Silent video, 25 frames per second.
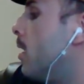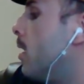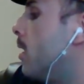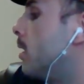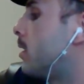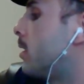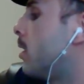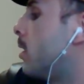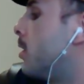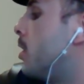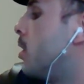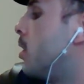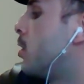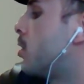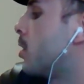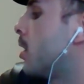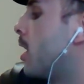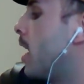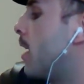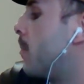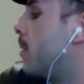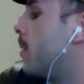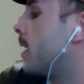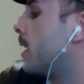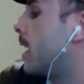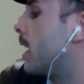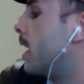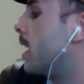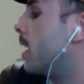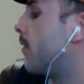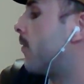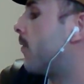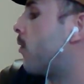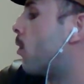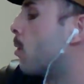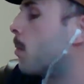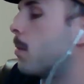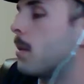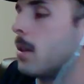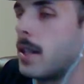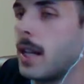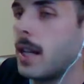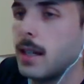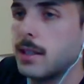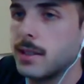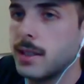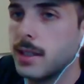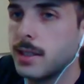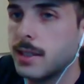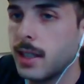So usually I've been getting formal
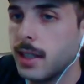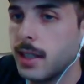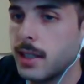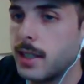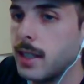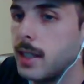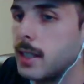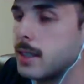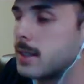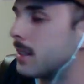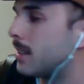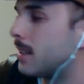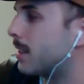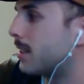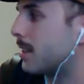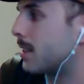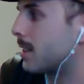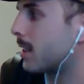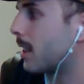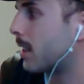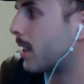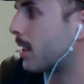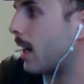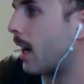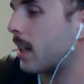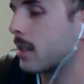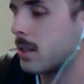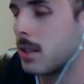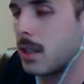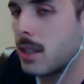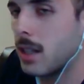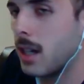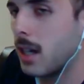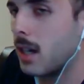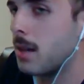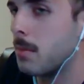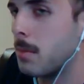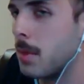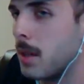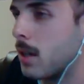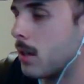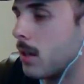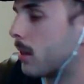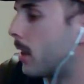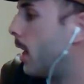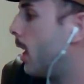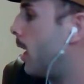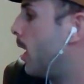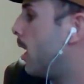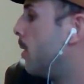analysis like these, and this is like actually kind of been
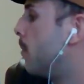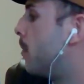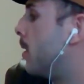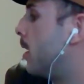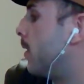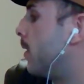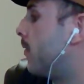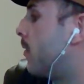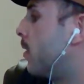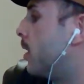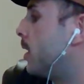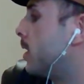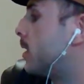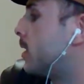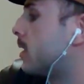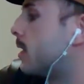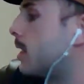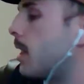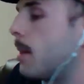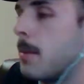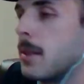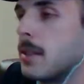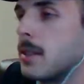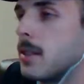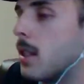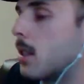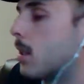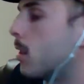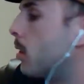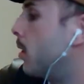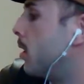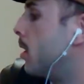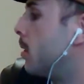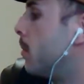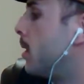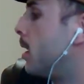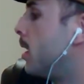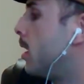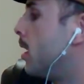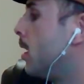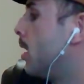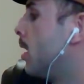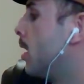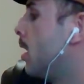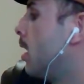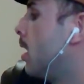okay, but for this assignment, it's not going to be.